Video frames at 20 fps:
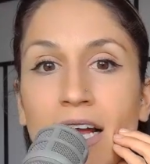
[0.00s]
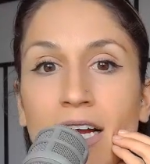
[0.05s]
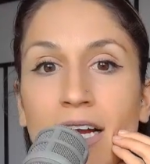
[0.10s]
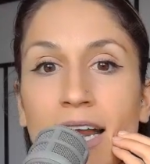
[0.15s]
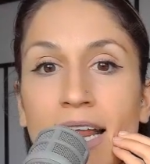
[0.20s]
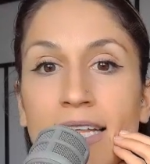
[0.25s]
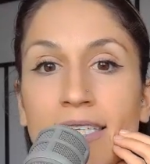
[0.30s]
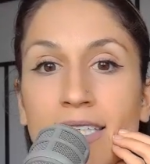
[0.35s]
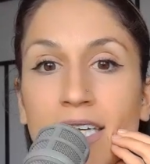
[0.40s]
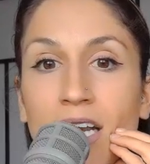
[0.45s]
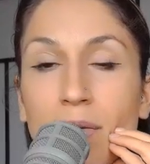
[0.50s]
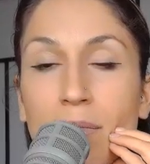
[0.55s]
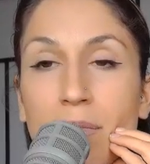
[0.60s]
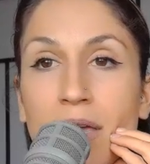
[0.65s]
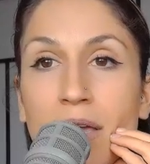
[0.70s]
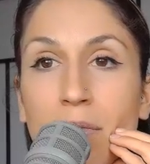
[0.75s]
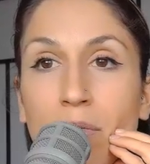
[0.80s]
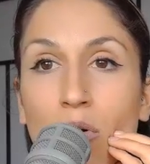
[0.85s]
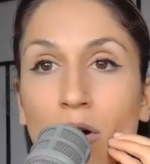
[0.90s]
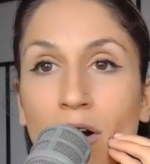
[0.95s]
And it's going to be
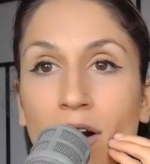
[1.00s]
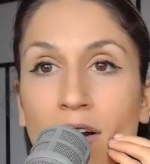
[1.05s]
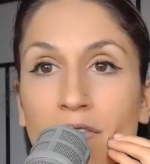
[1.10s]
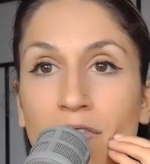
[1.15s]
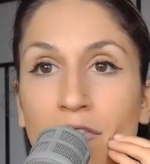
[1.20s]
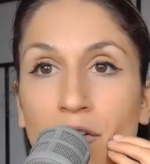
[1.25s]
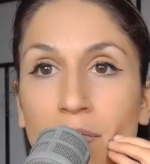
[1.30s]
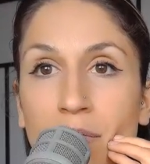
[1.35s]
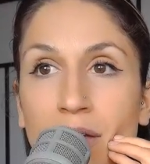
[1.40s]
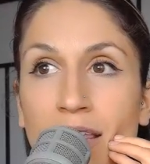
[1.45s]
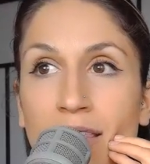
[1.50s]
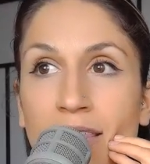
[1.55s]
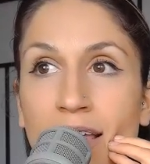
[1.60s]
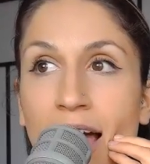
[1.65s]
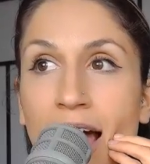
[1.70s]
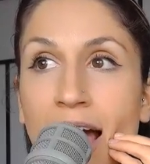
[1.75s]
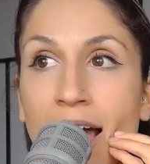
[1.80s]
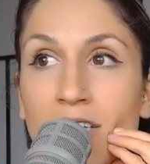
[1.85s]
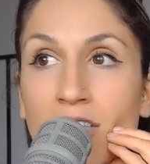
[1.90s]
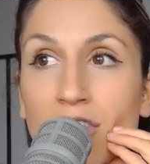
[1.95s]
important for me
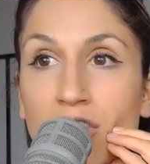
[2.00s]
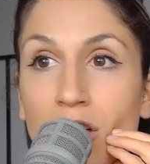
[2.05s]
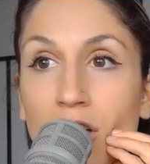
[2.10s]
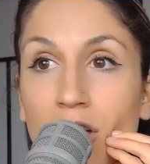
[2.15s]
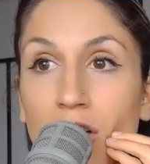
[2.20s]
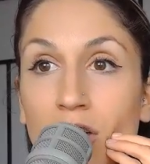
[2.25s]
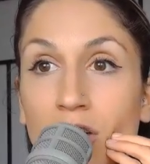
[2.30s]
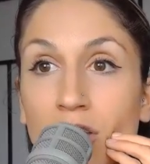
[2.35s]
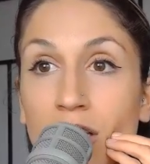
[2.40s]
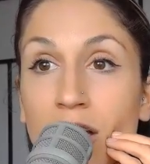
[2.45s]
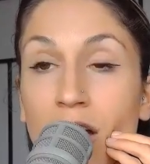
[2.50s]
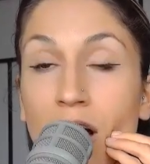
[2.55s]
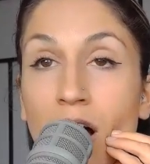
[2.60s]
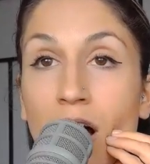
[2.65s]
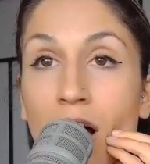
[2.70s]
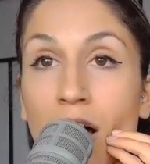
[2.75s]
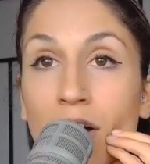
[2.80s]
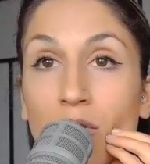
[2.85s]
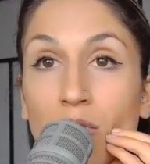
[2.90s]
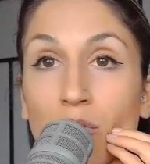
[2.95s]
that I start early
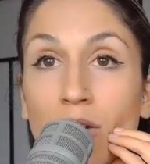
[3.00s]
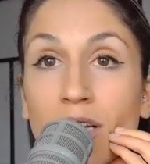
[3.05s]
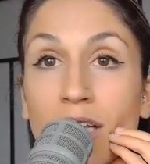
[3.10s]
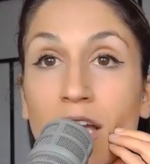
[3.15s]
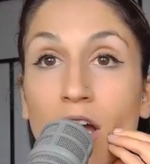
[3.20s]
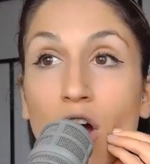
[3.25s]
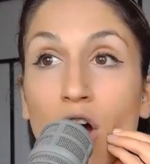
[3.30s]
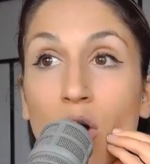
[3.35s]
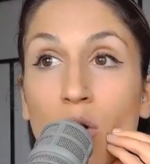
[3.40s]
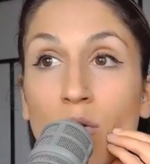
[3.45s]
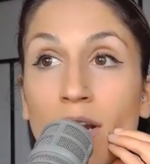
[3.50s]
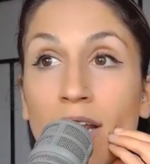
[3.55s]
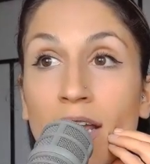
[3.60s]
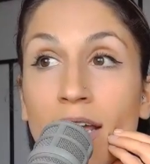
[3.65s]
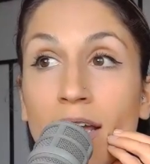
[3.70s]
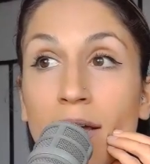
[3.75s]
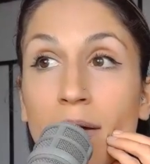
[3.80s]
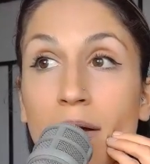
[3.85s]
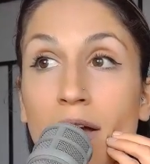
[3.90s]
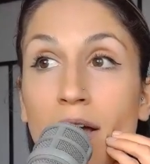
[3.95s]
on really
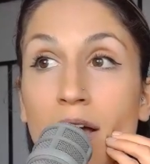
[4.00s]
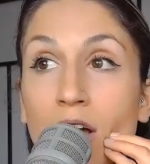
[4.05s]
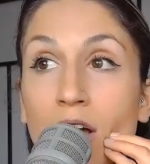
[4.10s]
owning